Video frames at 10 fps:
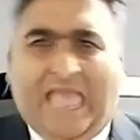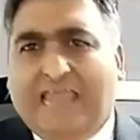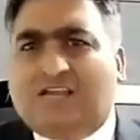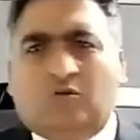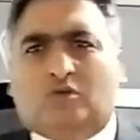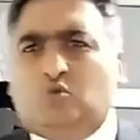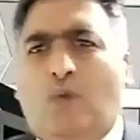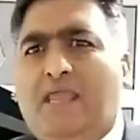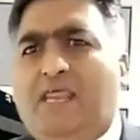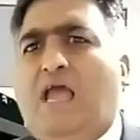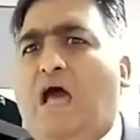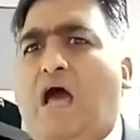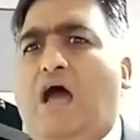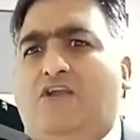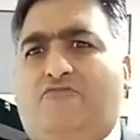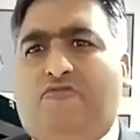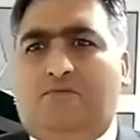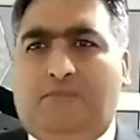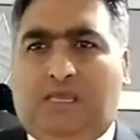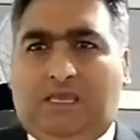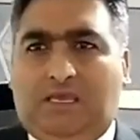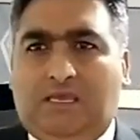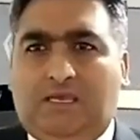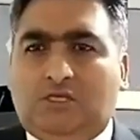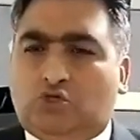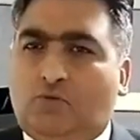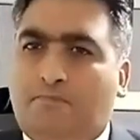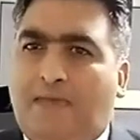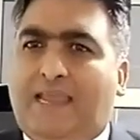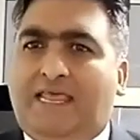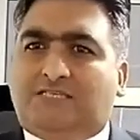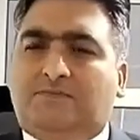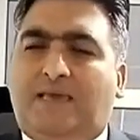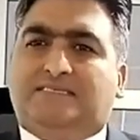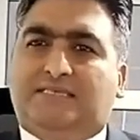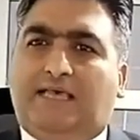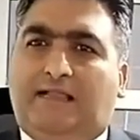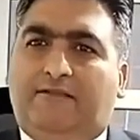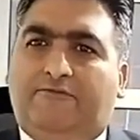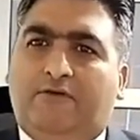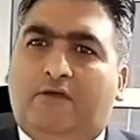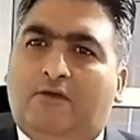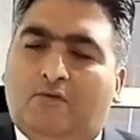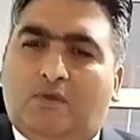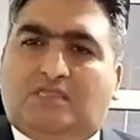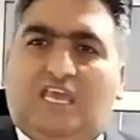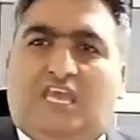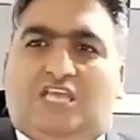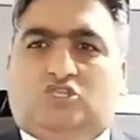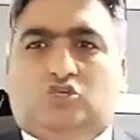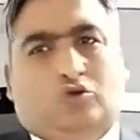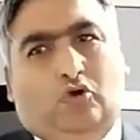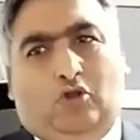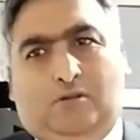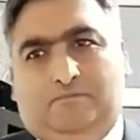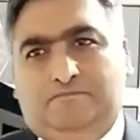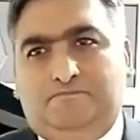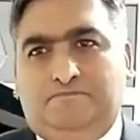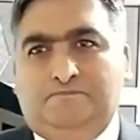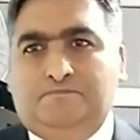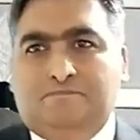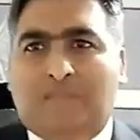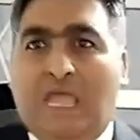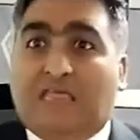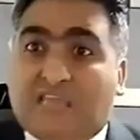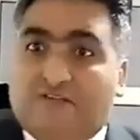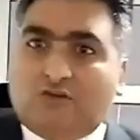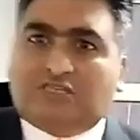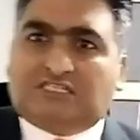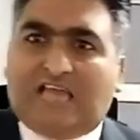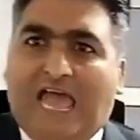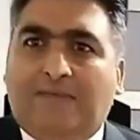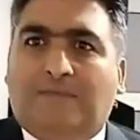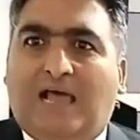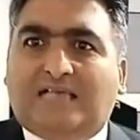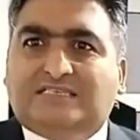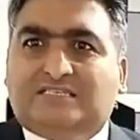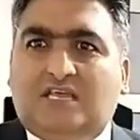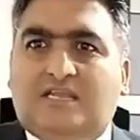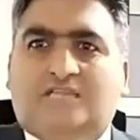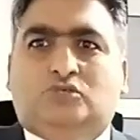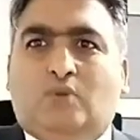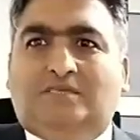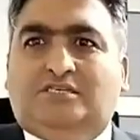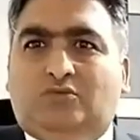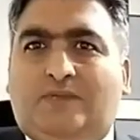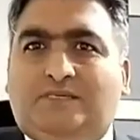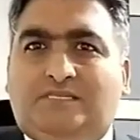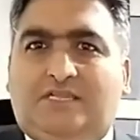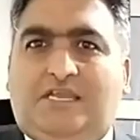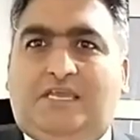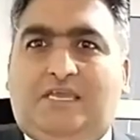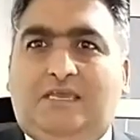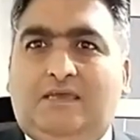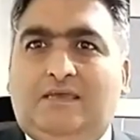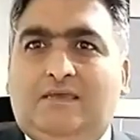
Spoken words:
And it was very hard for me to manage myself with each role. There was a time last year in 2023,